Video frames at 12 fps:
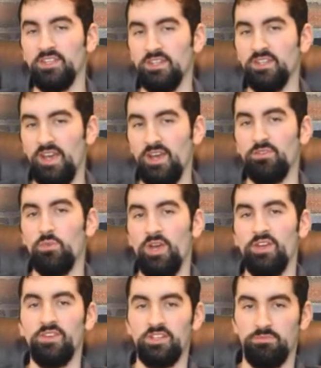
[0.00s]
didn't have a
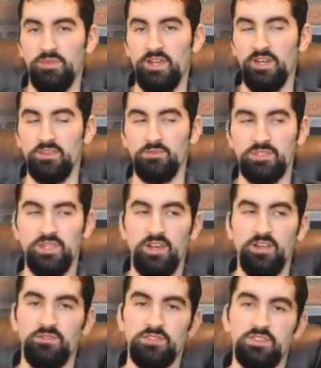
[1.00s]
way of explaining
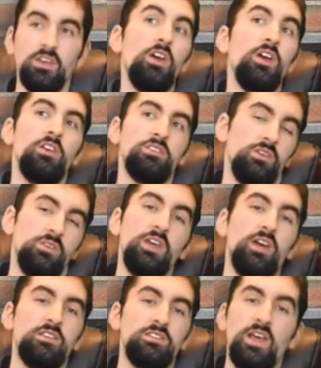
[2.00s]
themselves. So
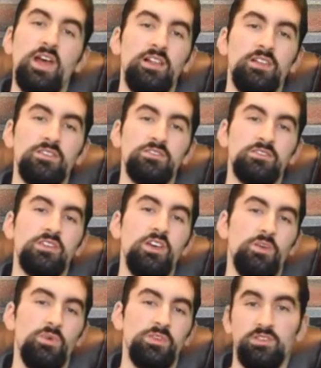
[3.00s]
yes, Atlas
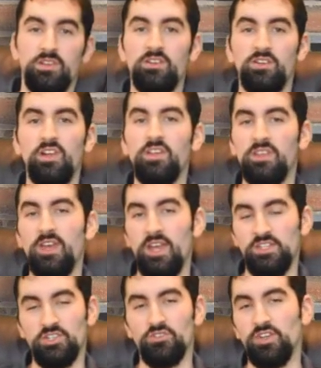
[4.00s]
was literally the
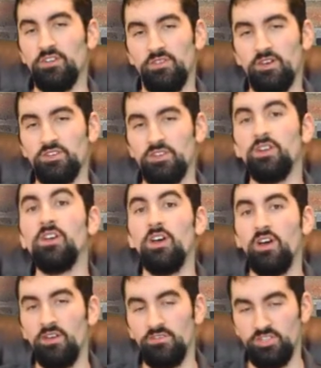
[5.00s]
ancient Greek version
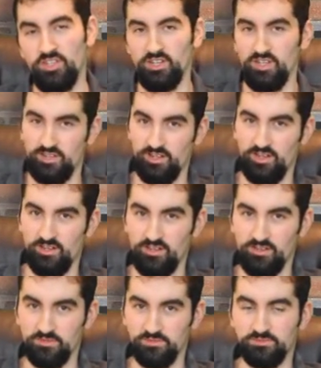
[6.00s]
of Chicken
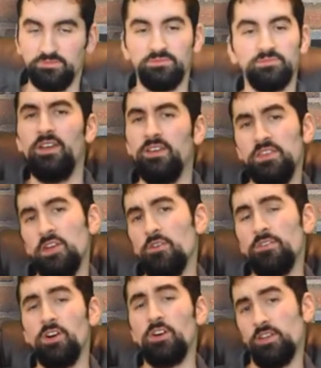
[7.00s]
Little. In the
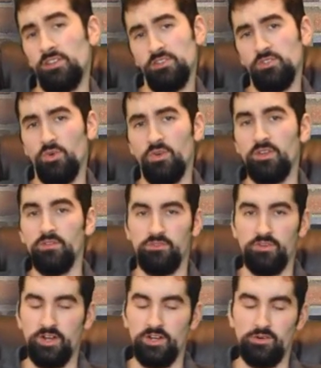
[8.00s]
overarching story of
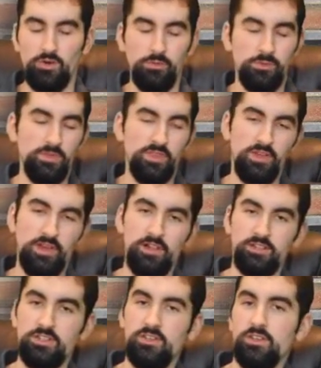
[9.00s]
Greco-Roman
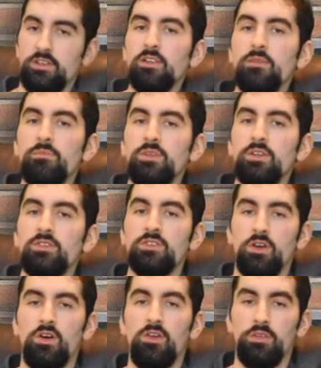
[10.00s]
mythology, the Olympians
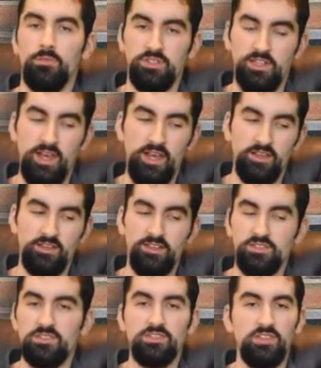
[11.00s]
are the
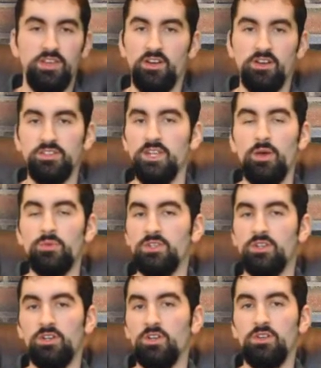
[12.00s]
protagonists. They are
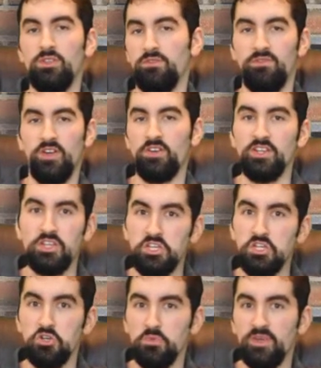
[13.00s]
down-to-earth, very
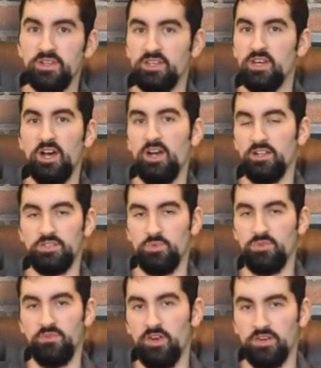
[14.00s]
human gods
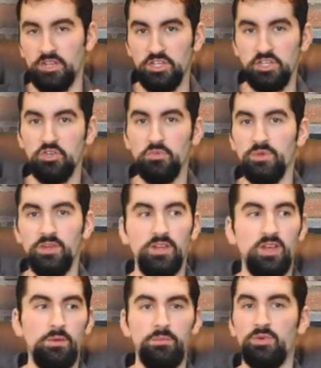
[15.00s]
with very human
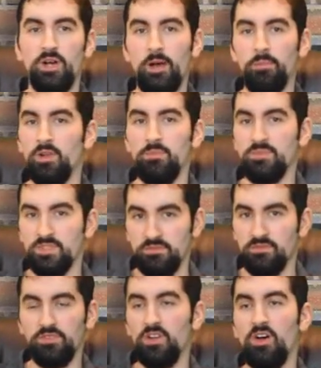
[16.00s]
problems
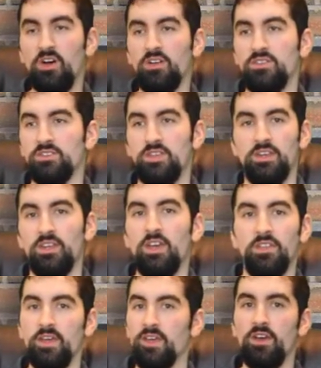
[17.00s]
and flaws, and
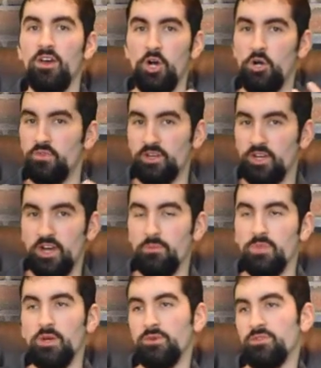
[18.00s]
they
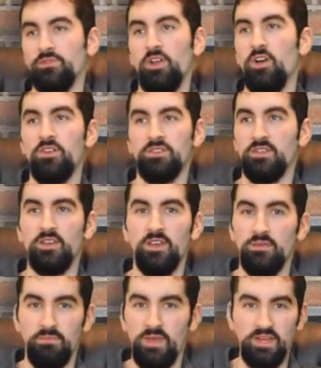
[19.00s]
overcome those flaws in
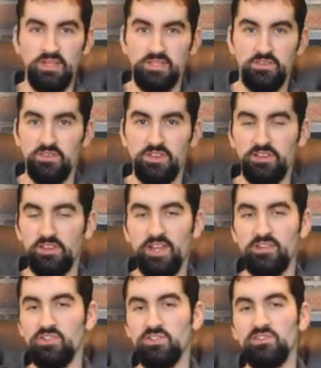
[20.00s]
many different
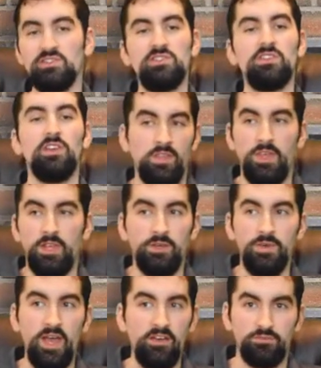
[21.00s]
legends.
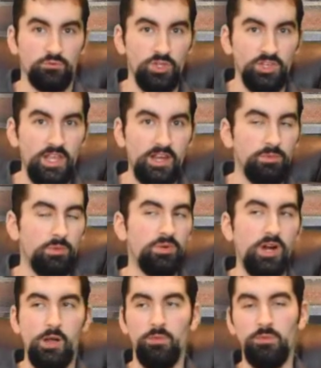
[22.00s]
They have relatable
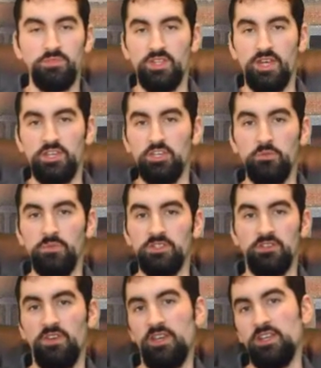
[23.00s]
problems that
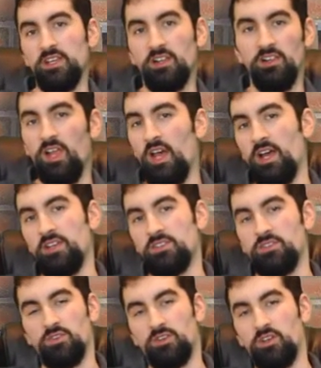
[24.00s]
humans of any
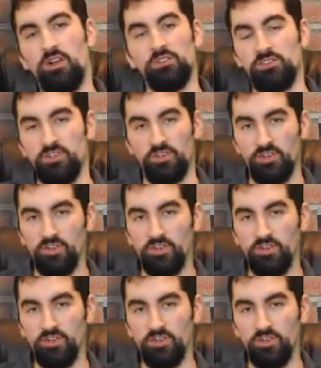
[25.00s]
class or culture